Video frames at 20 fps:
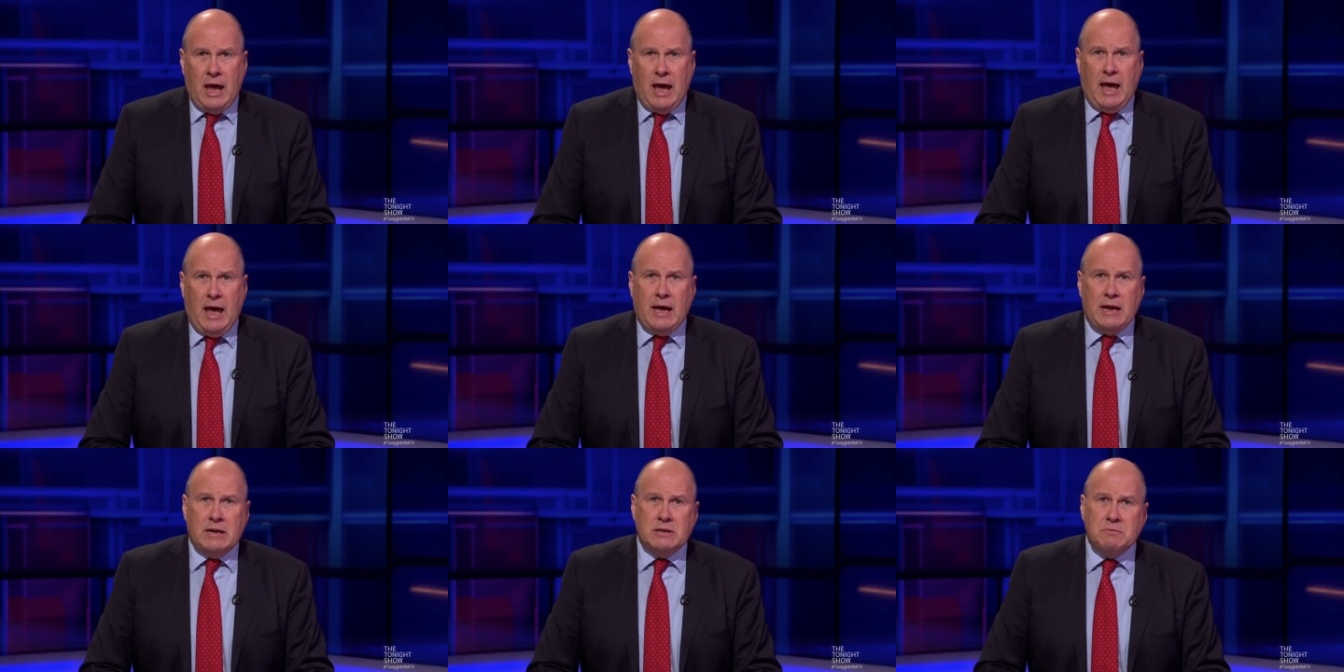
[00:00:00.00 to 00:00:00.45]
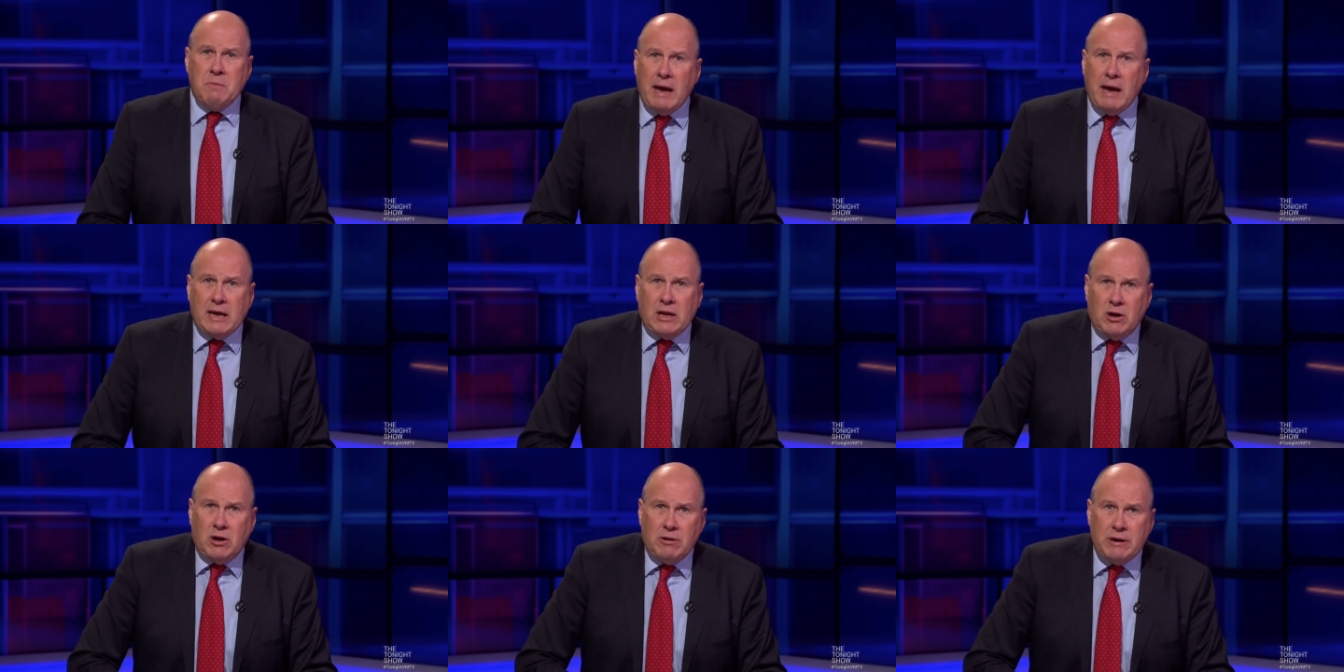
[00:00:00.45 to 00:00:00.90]
and
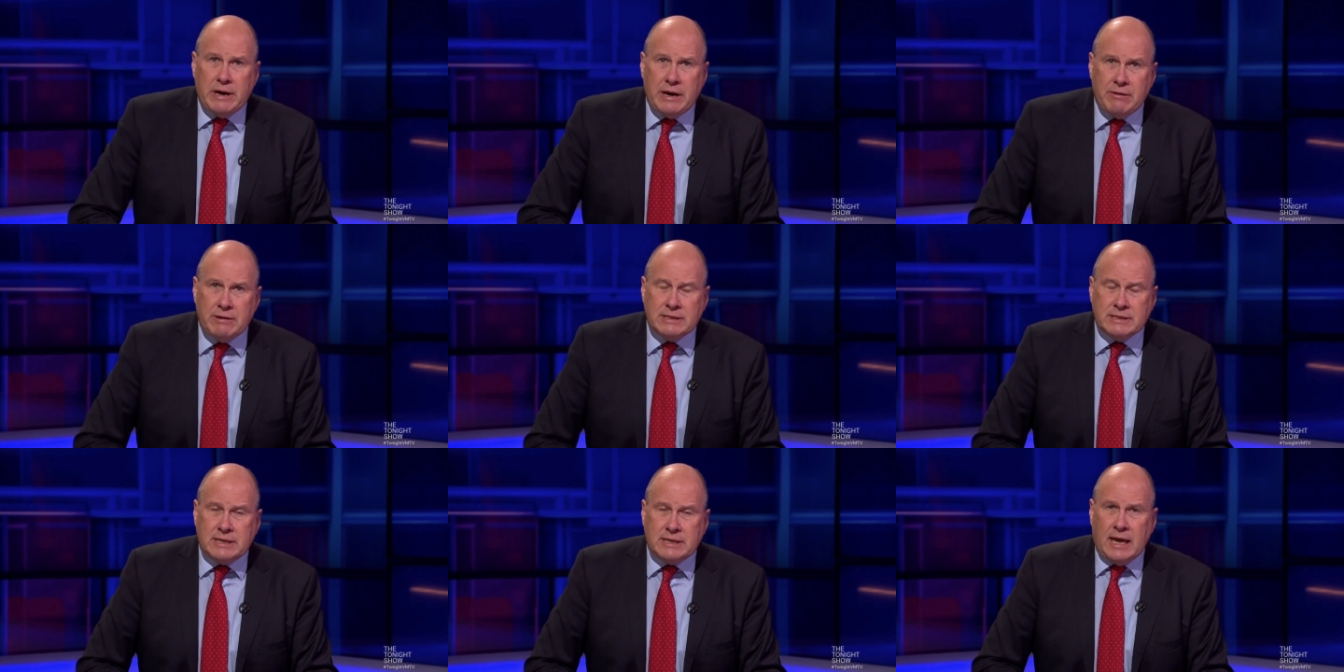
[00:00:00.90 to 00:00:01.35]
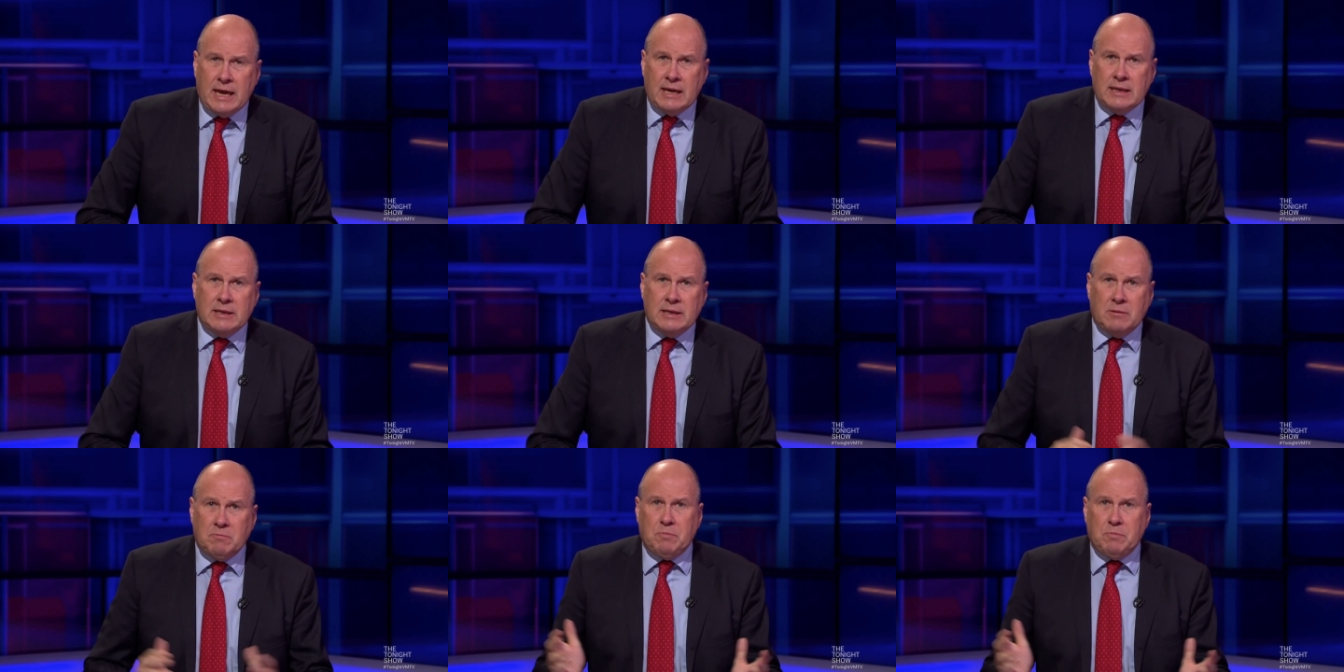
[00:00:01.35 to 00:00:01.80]
Michael O'Leary
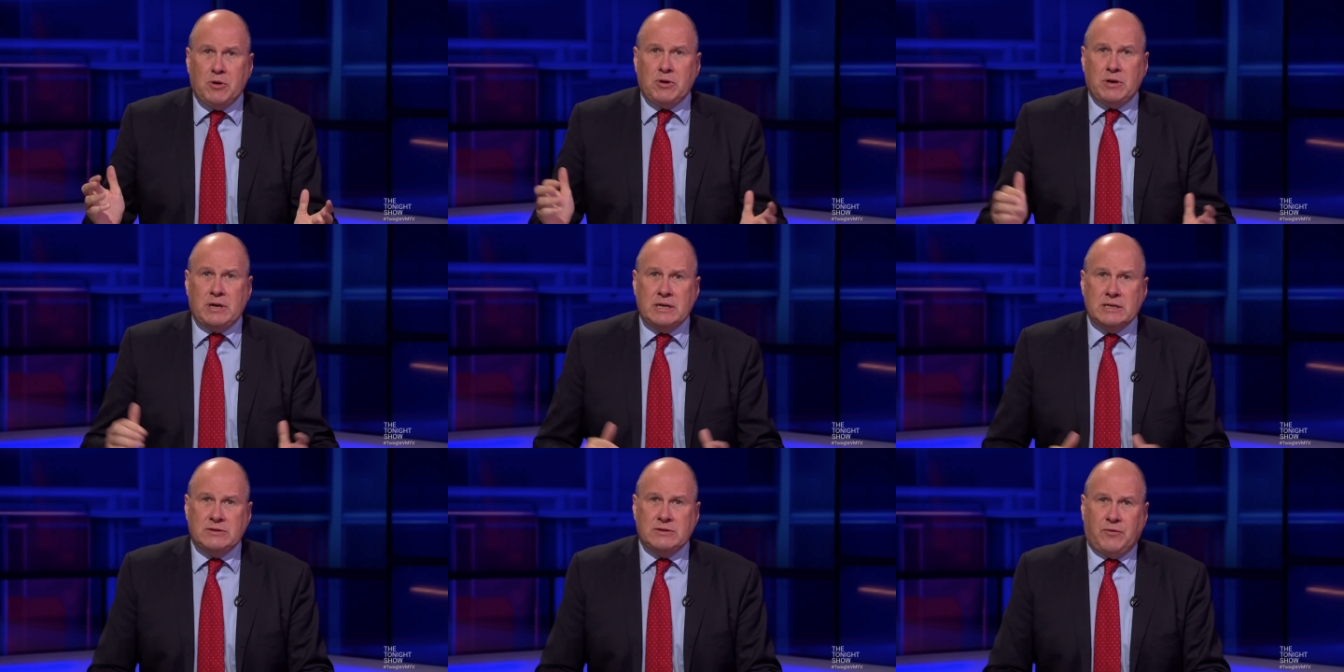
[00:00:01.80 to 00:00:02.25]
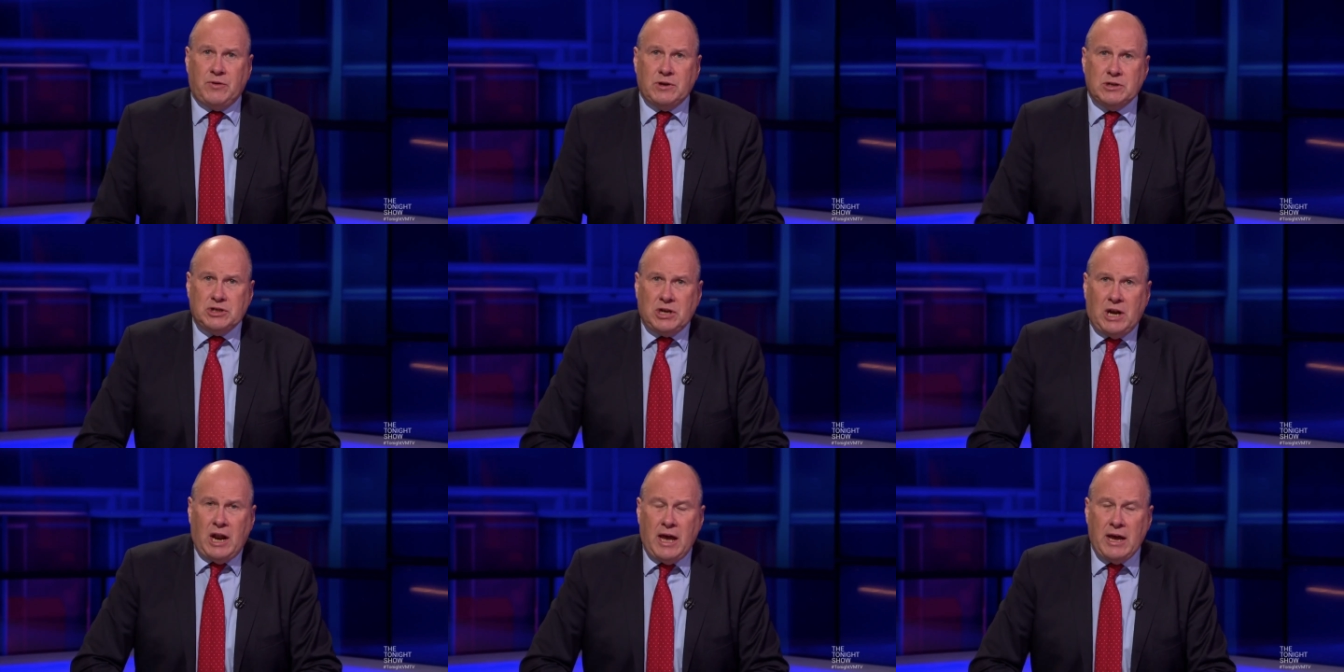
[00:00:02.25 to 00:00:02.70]
saying that bookings for
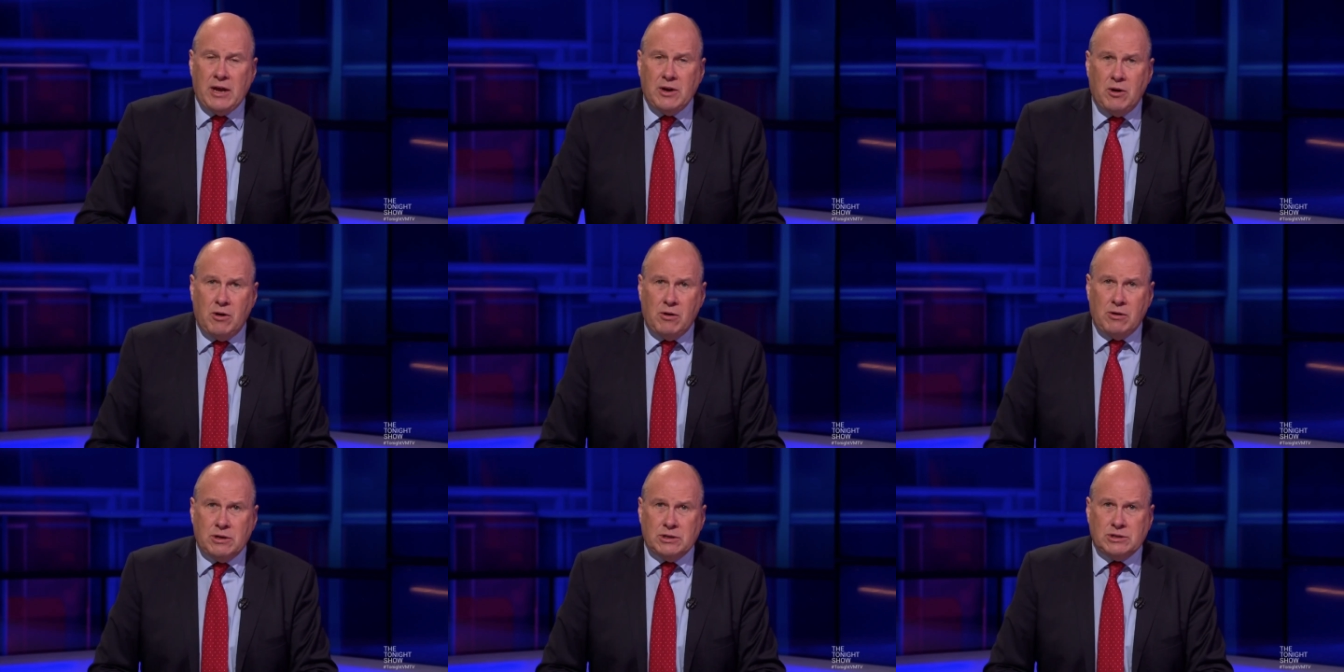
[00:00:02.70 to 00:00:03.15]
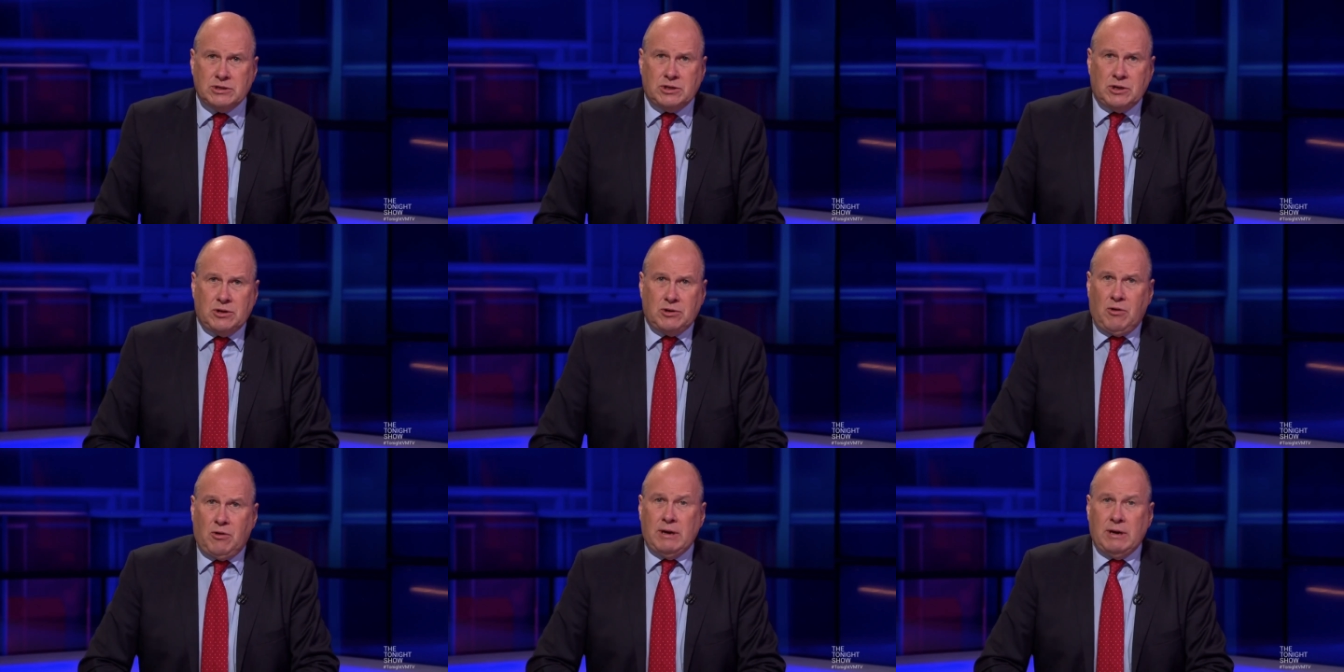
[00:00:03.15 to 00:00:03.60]
July and August
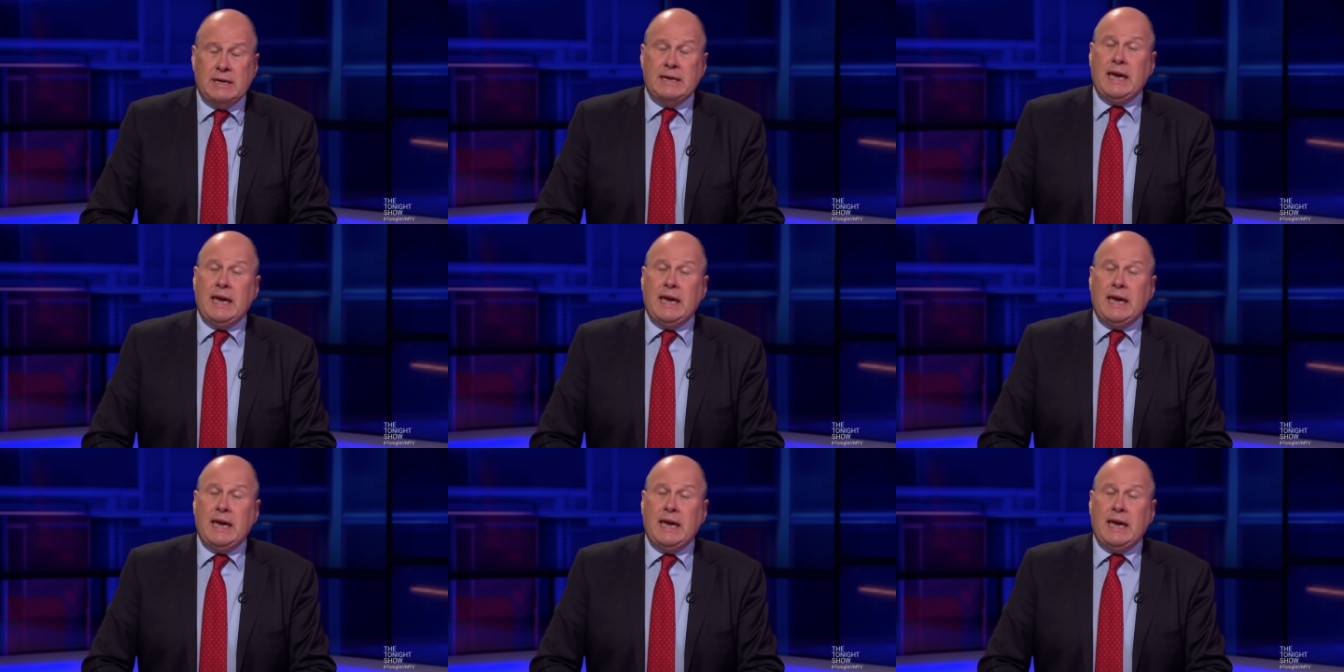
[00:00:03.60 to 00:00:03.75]
are going